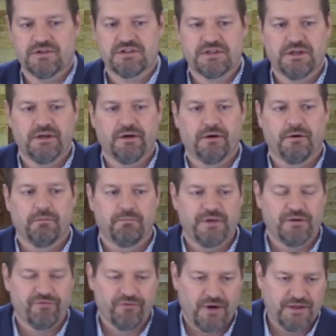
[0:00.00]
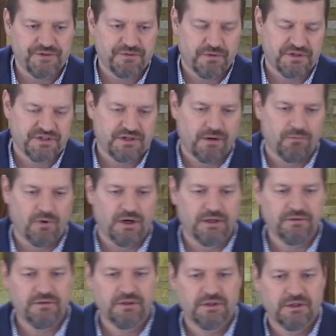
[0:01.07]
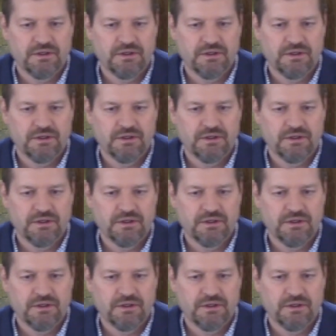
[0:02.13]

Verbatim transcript: still be friends with someone